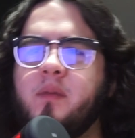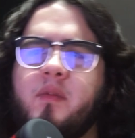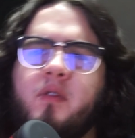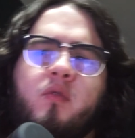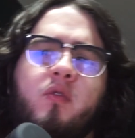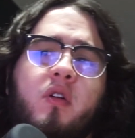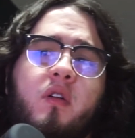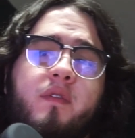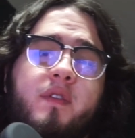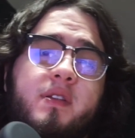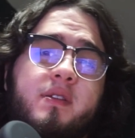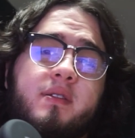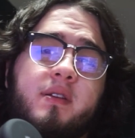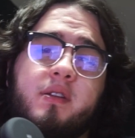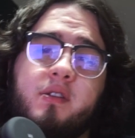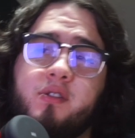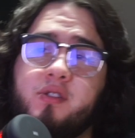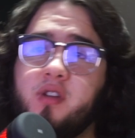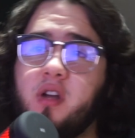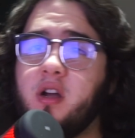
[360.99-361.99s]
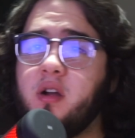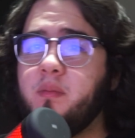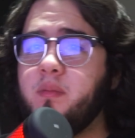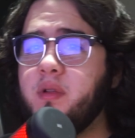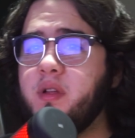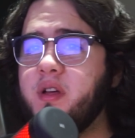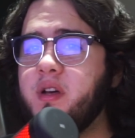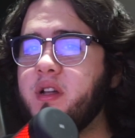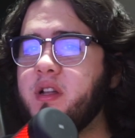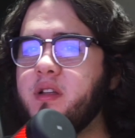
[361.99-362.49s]
Wolfenstein
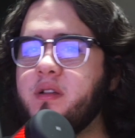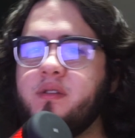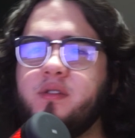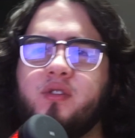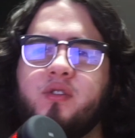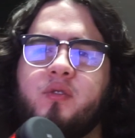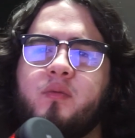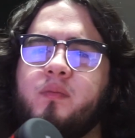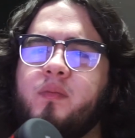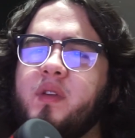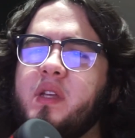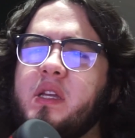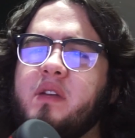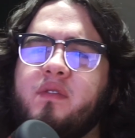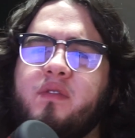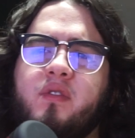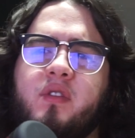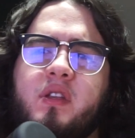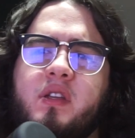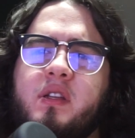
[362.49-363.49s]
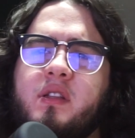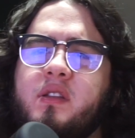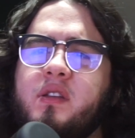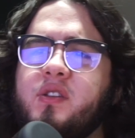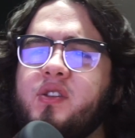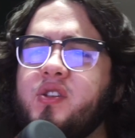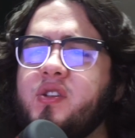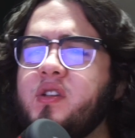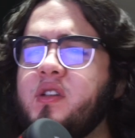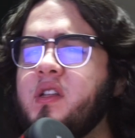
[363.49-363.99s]
Youngblood, Doom BF3
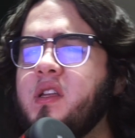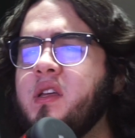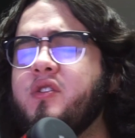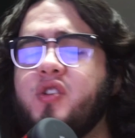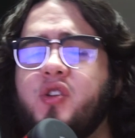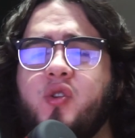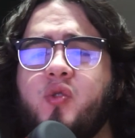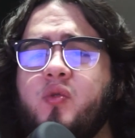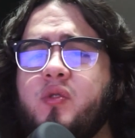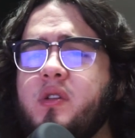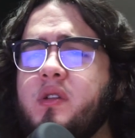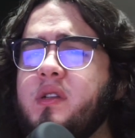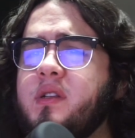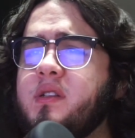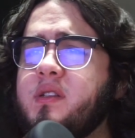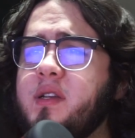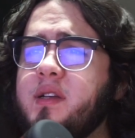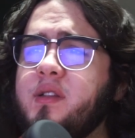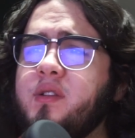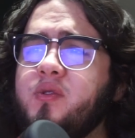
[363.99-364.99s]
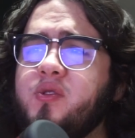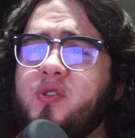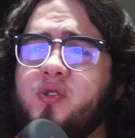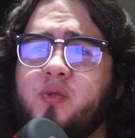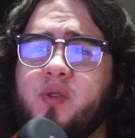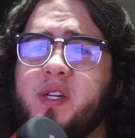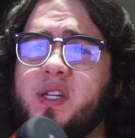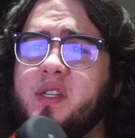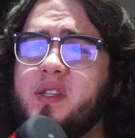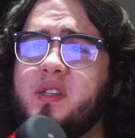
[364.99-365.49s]
Edition to the Nintendo
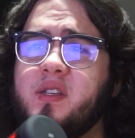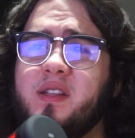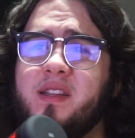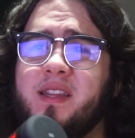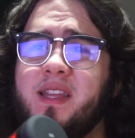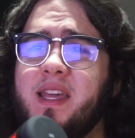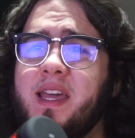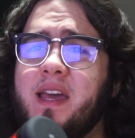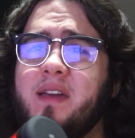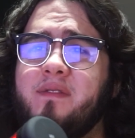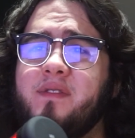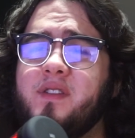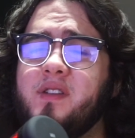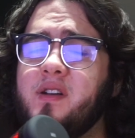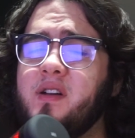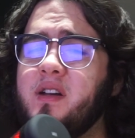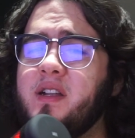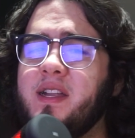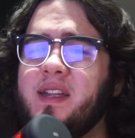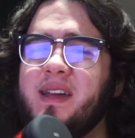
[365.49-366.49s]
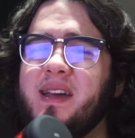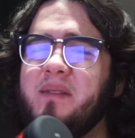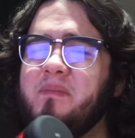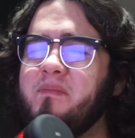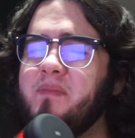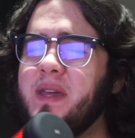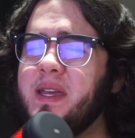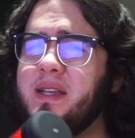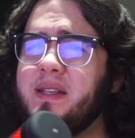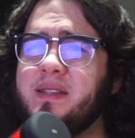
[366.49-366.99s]
Switch. They have done
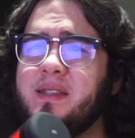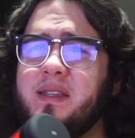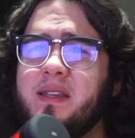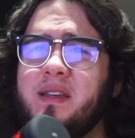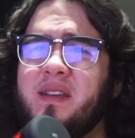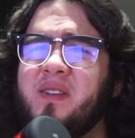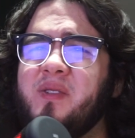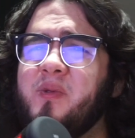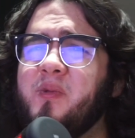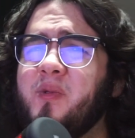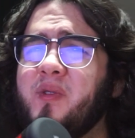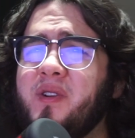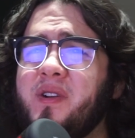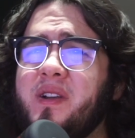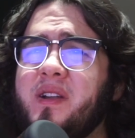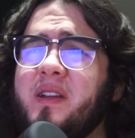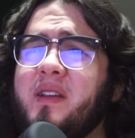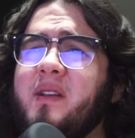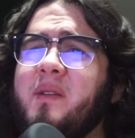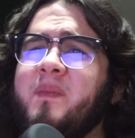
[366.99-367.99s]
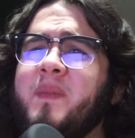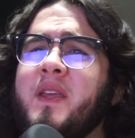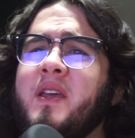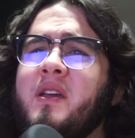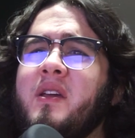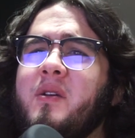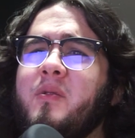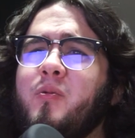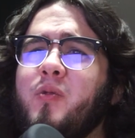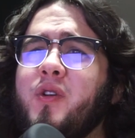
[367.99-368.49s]
amazing work
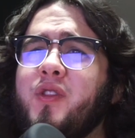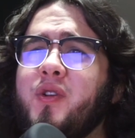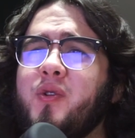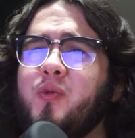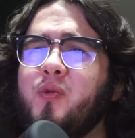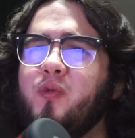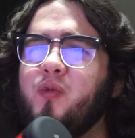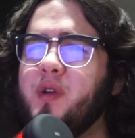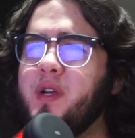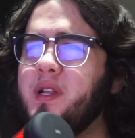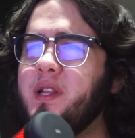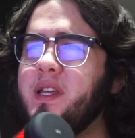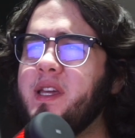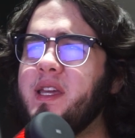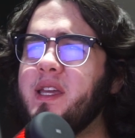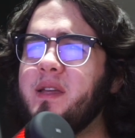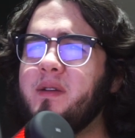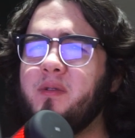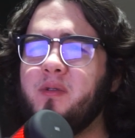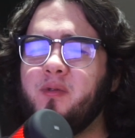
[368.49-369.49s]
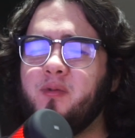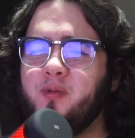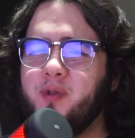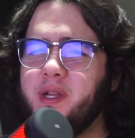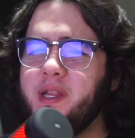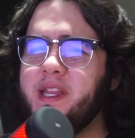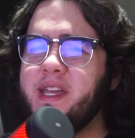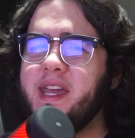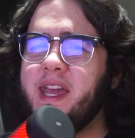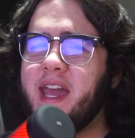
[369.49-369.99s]
with
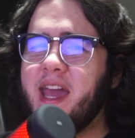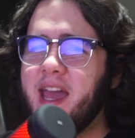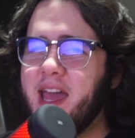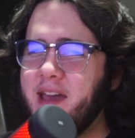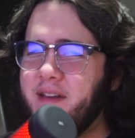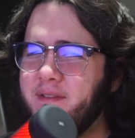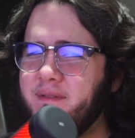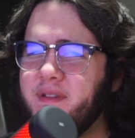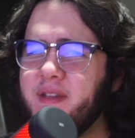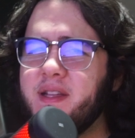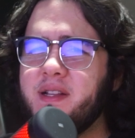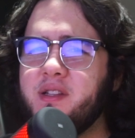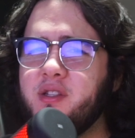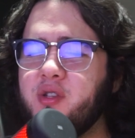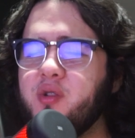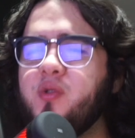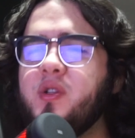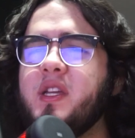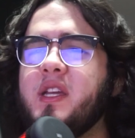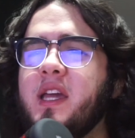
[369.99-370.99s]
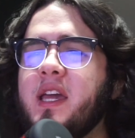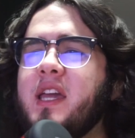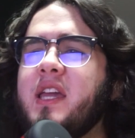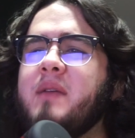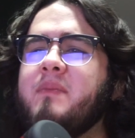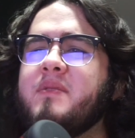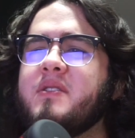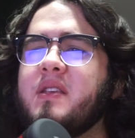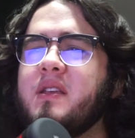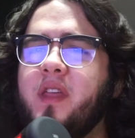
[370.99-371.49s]
really heavy duty
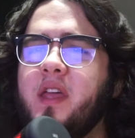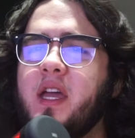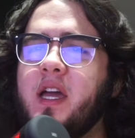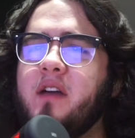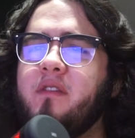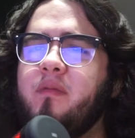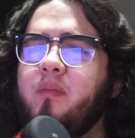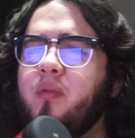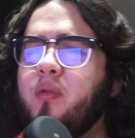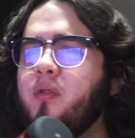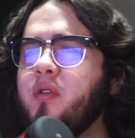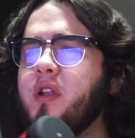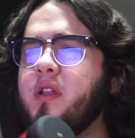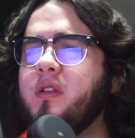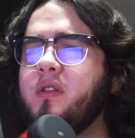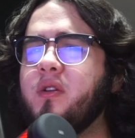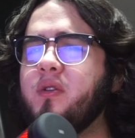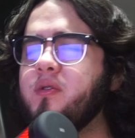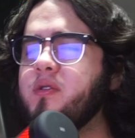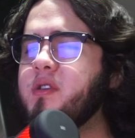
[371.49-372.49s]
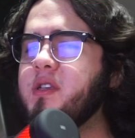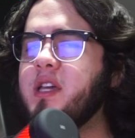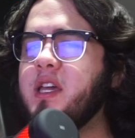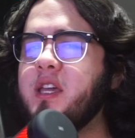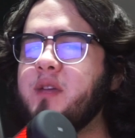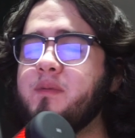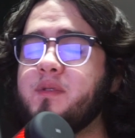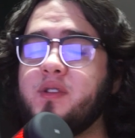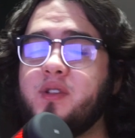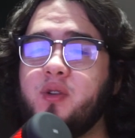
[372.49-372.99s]
games. They have ported those
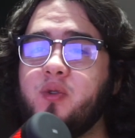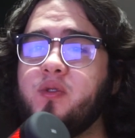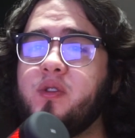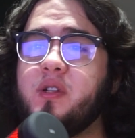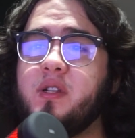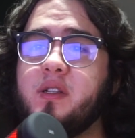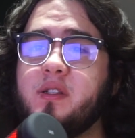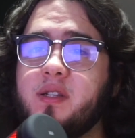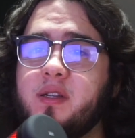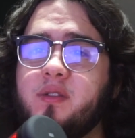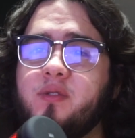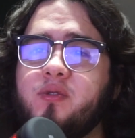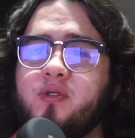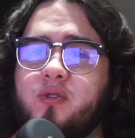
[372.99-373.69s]
games to the Nintendo